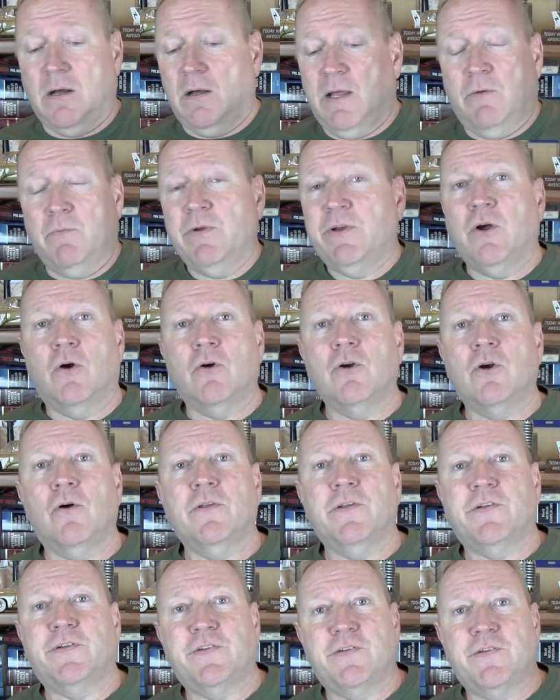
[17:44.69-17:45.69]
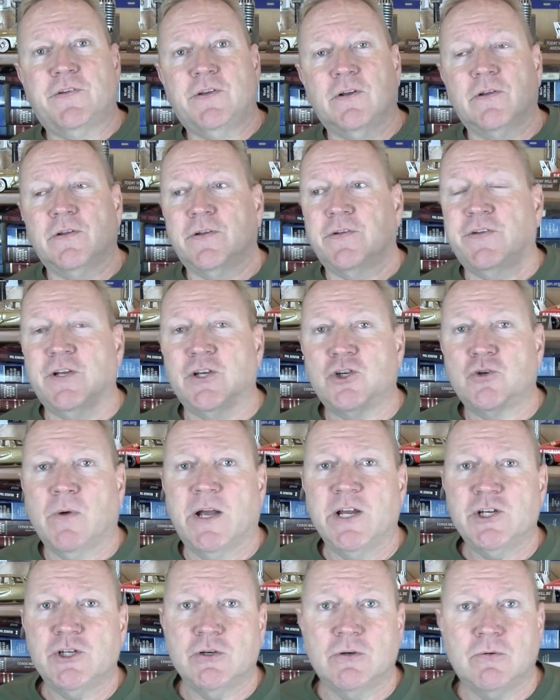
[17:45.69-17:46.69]
and we don't know the
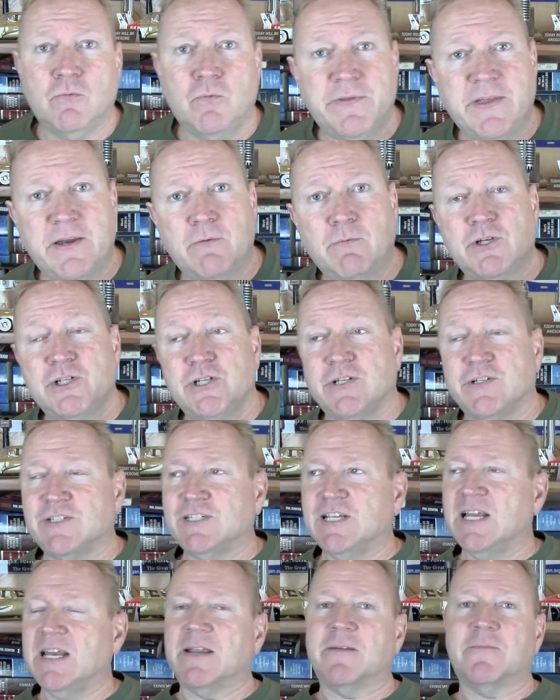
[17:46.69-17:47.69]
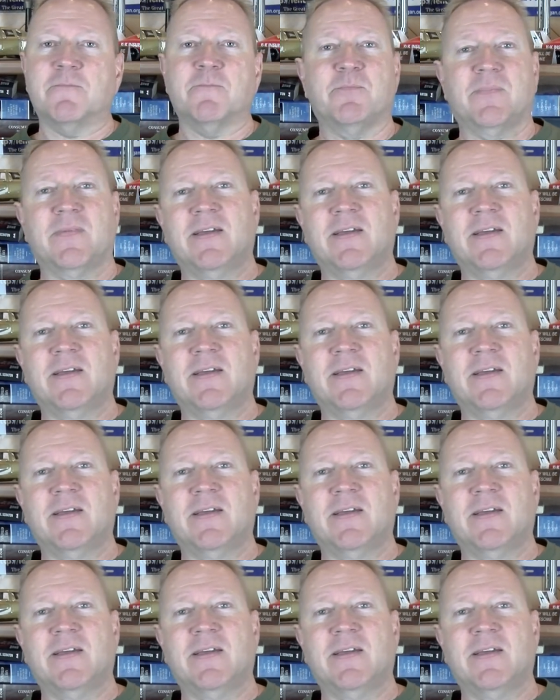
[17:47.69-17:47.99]
situation within which it's sitting,